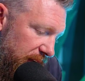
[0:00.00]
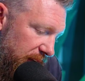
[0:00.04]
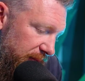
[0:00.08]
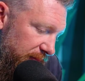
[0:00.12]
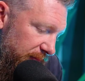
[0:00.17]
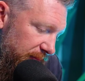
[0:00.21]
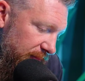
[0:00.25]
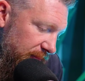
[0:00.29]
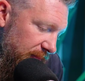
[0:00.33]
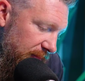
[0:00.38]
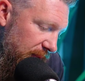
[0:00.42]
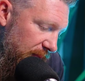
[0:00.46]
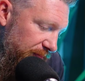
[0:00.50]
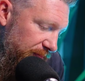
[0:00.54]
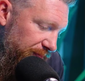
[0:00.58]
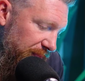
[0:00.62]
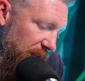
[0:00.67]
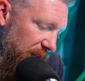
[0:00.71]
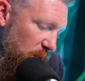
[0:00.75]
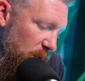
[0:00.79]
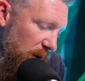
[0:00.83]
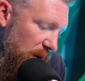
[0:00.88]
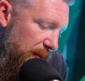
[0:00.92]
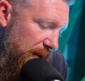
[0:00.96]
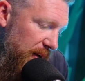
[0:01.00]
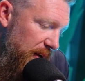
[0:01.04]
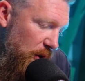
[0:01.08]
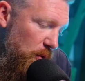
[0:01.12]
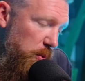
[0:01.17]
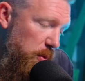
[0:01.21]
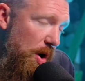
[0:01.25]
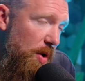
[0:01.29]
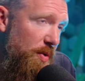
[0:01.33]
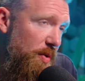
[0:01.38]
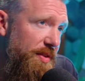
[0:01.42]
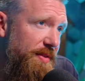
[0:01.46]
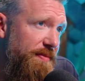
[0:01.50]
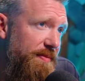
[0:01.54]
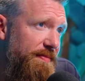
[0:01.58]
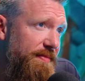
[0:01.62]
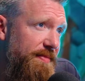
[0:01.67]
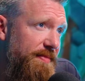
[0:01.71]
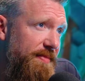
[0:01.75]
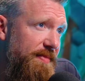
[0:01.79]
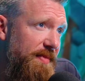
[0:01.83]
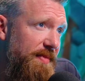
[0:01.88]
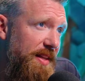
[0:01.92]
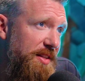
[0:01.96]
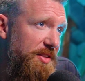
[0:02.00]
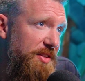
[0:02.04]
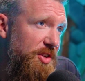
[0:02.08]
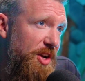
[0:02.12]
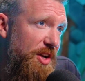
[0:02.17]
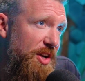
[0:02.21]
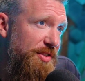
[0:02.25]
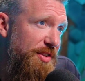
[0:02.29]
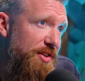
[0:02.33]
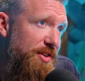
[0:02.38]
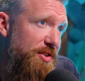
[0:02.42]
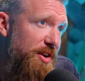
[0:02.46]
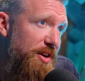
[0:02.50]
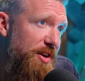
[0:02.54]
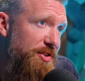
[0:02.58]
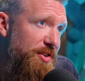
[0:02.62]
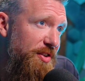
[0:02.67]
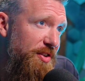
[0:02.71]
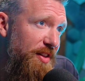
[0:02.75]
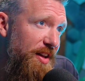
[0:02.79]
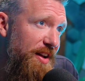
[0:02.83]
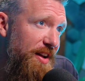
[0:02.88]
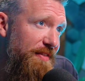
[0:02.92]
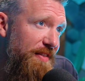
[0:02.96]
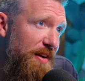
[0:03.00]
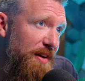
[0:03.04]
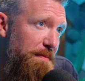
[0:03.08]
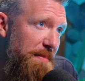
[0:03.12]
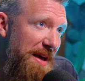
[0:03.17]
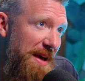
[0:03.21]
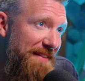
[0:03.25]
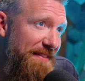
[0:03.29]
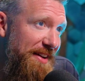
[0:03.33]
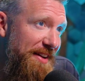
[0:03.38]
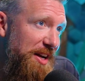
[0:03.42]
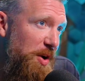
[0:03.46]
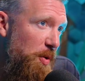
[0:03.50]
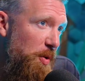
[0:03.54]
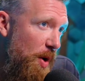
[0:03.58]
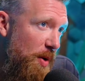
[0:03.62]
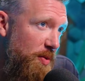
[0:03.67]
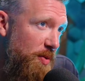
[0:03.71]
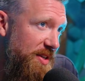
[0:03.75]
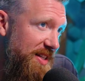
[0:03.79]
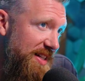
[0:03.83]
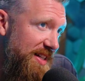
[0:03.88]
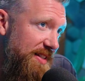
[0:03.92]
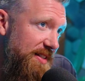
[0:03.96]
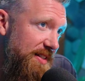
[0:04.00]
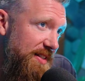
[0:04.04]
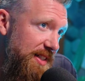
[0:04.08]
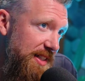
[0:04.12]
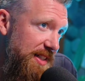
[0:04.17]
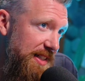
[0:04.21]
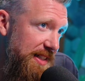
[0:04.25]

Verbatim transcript: All right. What about a quote that's changed the direction of your life? A pivot quote.